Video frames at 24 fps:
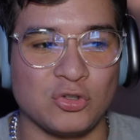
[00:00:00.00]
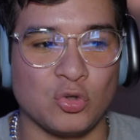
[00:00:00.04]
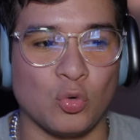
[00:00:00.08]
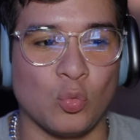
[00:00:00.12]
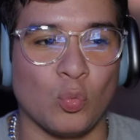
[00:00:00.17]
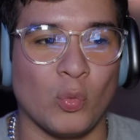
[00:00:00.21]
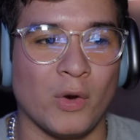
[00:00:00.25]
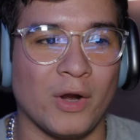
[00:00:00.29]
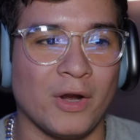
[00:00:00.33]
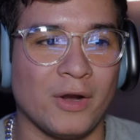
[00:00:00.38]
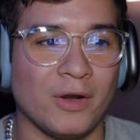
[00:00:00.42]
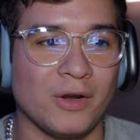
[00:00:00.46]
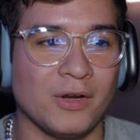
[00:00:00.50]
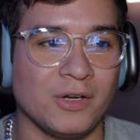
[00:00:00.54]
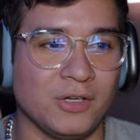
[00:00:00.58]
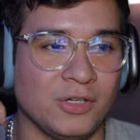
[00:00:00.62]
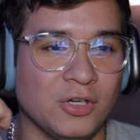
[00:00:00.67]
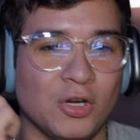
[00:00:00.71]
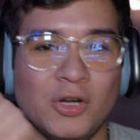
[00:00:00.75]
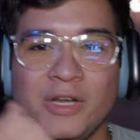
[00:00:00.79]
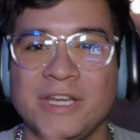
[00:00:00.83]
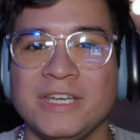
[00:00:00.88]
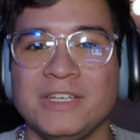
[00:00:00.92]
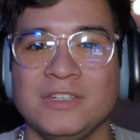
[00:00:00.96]
to where,
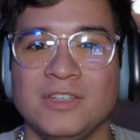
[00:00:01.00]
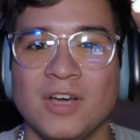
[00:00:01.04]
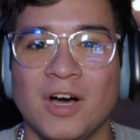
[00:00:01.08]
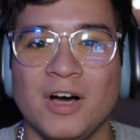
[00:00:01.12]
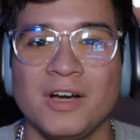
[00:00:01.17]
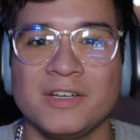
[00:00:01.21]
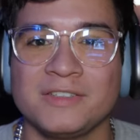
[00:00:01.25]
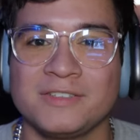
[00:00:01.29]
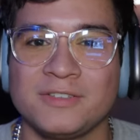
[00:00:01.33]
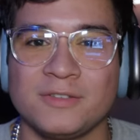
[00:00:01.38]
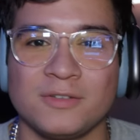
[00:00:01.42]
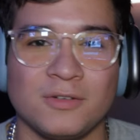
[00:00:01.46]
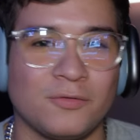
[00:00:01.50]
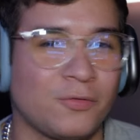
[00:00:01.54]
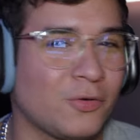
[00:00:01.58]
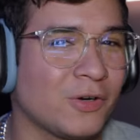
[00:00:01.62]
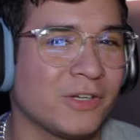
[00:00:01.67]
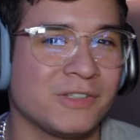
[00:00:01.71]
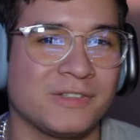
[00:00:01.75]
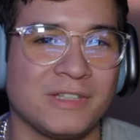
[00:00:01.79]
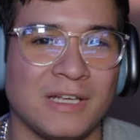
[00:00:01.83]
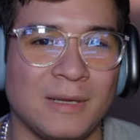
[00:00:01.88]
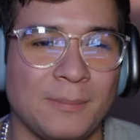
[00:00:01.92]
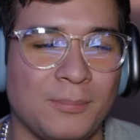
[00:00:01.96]
you know, he dunks,
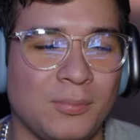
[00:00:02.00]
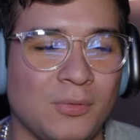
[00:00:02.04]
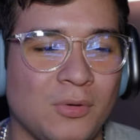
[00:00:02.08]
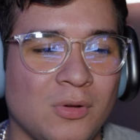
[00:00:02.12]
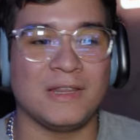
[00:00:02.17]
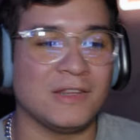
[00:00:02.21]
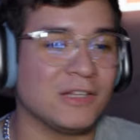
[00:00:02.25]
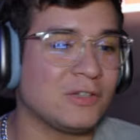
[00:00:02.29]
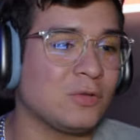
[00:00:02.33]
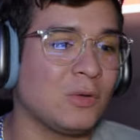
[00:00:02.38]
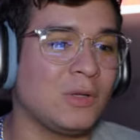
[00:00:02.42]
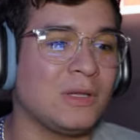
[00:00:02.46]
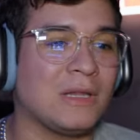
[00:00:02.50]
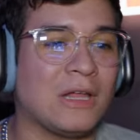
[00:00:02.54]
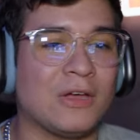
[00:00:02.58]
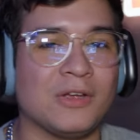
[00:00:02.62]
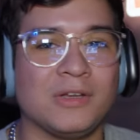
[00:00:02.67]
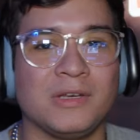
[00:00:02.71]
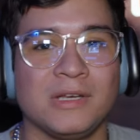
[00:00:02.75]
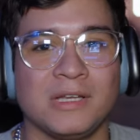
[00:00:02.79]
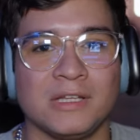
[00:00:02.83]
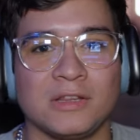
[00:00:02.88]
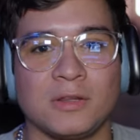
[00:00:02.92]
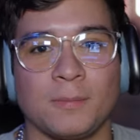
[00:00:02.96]
for example, and this will allow
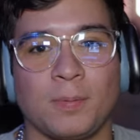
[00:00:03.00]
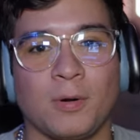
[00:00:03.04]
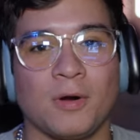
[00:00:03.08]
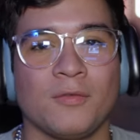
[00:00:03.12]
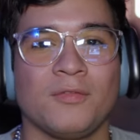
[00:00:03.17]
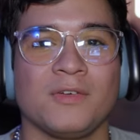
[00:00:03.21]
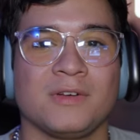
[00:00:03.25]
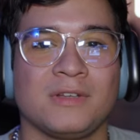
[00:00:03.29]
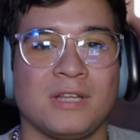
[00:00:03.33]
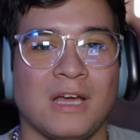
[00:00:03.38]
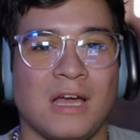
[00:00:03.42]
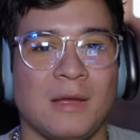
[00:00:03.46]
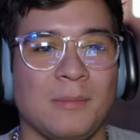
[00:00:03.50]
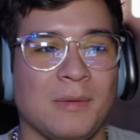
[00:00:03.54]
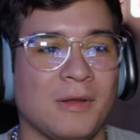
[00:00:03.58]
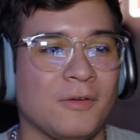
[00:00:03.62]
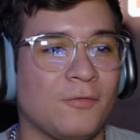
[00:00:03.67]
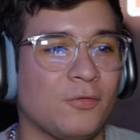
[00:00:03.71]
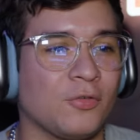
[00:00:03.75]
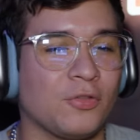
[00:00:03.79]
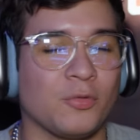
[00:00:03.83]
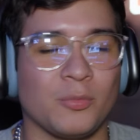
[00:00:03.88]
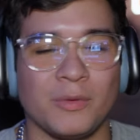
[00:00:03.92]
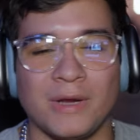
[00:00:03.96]
you to get the perfect timing
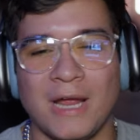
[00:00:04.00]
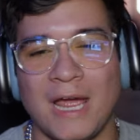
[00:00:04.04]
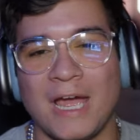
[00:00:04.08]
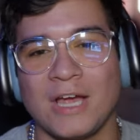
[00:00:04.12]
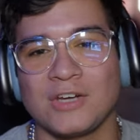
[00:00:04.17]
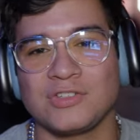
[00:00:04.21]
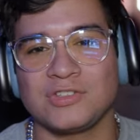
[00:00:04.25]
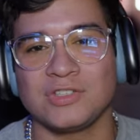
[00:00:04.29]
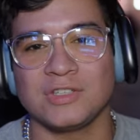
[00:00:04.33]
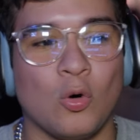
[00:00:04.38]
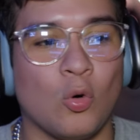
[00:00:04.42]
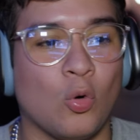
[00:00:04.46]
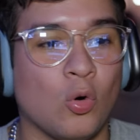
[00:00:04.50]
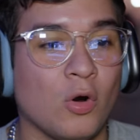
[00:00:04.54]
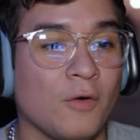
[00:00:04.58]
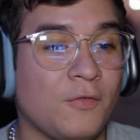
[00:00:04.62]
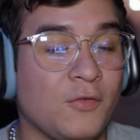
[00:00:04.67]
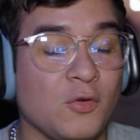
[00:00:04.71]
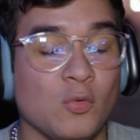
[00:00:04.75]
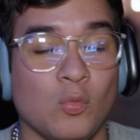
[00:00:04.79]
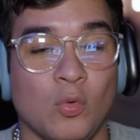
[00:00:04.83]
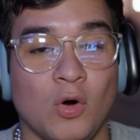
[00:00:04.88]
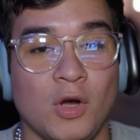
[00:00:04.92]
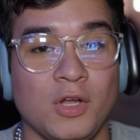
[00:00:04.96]
for the reaction. Or if
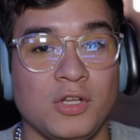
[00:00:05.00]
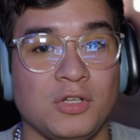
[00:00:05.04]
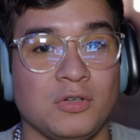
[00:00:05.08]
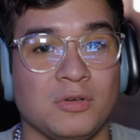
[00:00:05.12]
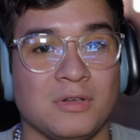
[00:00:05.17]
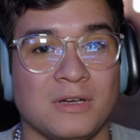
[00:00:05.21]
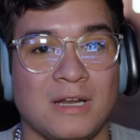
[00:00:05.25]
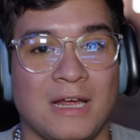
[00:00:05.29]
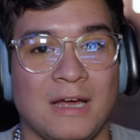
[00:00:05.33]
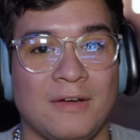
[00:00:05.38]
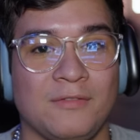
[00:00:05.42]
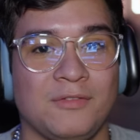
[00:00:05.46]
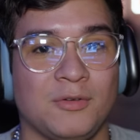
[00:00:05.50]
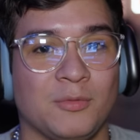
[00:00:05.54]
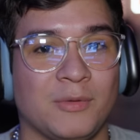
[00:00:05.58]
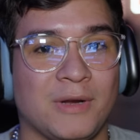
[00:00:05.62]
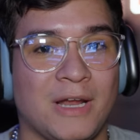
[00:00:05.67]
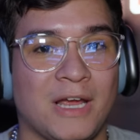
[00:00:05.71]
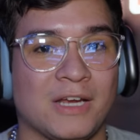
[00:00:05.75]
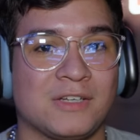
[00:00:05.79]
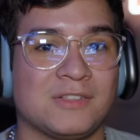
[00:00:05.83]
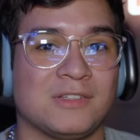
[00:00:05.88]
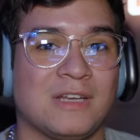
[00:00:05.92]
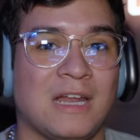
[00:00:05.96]
you want, you could have the
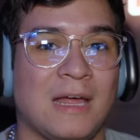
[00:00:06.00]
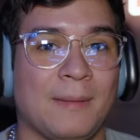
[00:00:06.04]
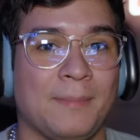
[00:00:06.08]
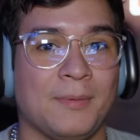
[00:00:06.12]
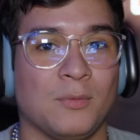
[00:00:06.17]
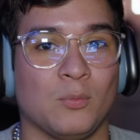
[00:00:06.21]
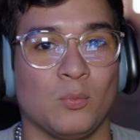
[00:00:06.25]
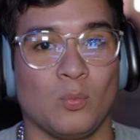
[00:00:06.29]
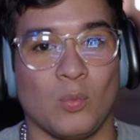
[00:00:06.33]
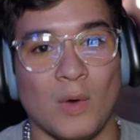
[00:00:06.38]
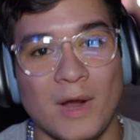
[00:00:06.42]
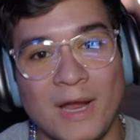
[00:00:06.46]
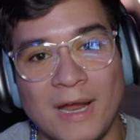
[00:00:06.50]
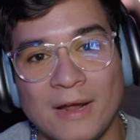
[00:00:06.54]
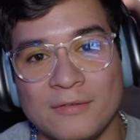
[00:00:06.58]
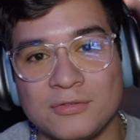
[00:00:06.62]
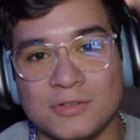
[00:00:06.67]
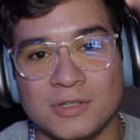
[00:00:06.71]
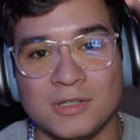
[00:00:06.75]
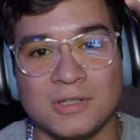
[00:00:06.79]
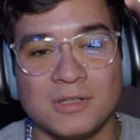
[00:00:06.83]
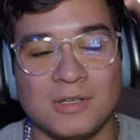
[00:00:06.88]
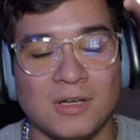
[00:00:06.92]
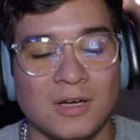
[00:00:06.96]
reaction happen way
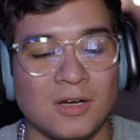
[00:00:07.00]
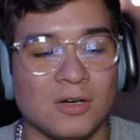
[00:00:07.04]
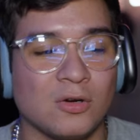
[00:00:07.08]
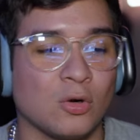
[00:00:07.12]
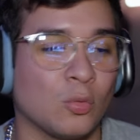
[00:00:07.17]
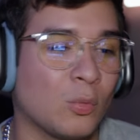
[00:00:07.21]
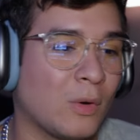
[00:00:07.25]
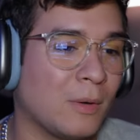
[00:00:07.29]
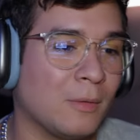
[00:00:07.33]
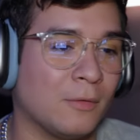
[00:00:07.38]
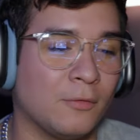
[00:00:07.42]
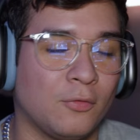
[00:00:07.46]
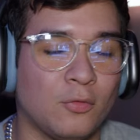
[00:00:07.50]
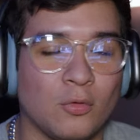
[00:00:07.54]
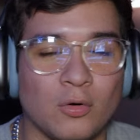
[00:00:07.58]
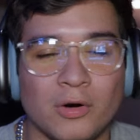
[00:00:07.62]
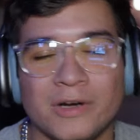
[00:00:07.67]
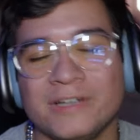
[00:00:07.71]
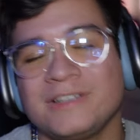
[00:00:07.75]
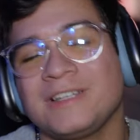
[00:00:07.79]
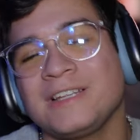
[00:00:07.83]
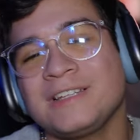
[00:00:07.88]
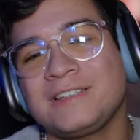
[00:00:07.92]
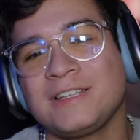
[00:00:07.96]
after the dunk or way
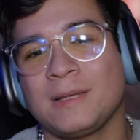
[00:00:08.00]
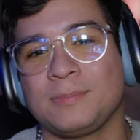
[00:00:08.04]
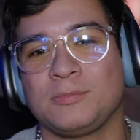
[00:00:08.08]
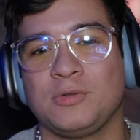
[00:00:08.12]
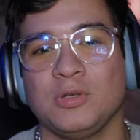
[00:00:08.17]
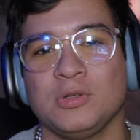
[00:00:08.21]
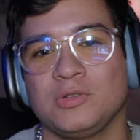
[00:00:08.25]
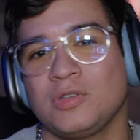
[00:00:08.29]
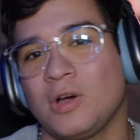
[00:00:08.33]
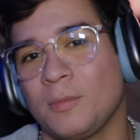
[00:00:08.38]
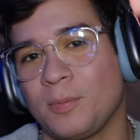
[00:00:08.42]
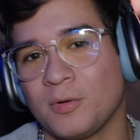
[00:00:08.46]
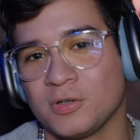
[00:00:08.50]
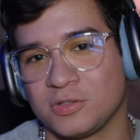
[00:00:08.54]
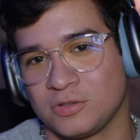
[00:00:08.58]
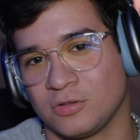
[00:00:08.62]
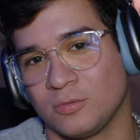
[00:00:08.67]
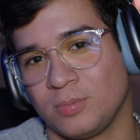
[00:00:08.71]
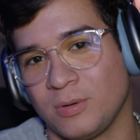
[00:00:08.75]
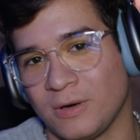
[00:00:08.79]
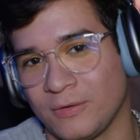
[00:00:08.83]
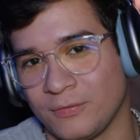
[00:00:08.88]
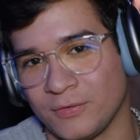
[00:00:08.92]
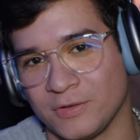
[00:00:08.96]
before. It's up to you, it's all
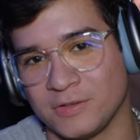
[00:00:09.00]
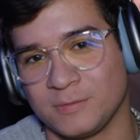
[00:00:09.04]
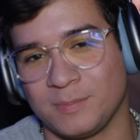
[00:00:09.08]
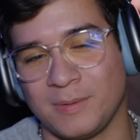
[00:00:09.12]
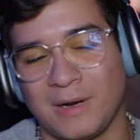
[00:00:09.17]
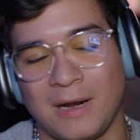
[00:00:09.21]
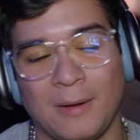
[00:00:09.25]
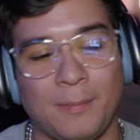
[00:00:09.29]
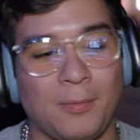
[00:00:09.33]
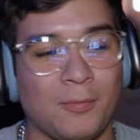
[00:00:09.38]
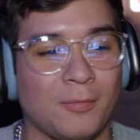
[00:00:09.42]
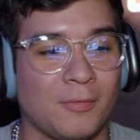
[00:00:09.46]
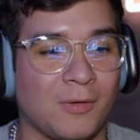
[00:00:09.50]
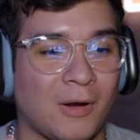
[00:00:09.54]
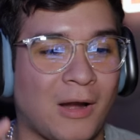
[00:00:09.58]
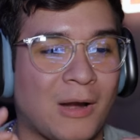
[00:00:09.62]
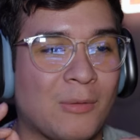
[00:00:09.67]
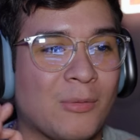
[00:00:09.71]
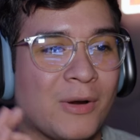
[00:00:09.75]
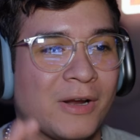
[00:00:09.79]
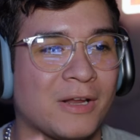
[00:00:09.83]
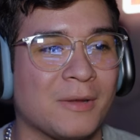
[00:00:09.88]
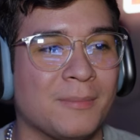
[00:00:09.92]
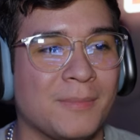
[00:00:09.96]
personal preference, but
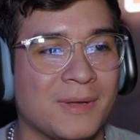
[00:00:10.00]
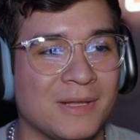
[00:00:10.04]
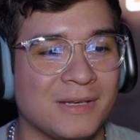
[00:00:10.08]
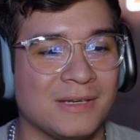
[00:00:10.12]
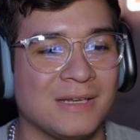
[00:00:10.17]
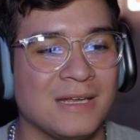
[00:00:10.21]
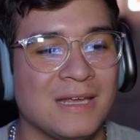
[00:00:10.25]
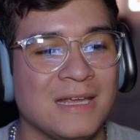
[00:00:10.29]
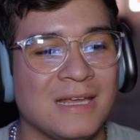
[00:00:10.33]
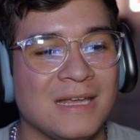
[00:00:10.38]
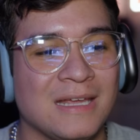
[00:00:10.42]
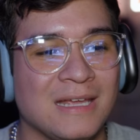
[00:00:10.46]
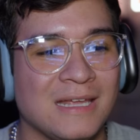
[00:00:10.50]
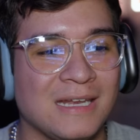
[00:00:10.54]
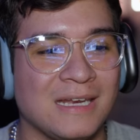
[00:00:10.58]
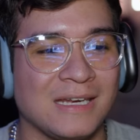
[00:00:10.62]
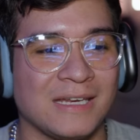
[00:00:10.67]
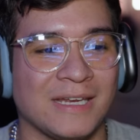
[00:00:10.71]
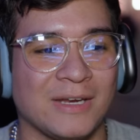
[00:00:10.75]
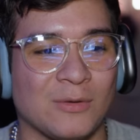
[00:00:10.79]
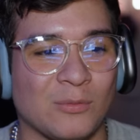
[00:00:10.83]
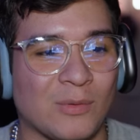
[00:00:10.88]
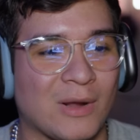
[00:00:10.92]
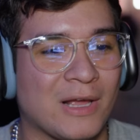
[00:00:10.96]
I recommend
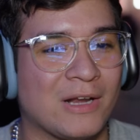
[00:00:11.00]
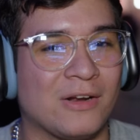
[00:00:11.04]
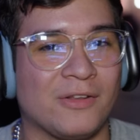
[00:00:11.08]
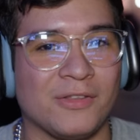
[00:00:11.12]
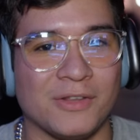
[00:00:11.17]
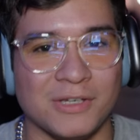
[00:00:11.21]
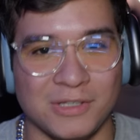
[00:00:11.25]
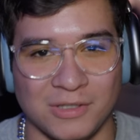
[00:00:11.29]
hitting it right on the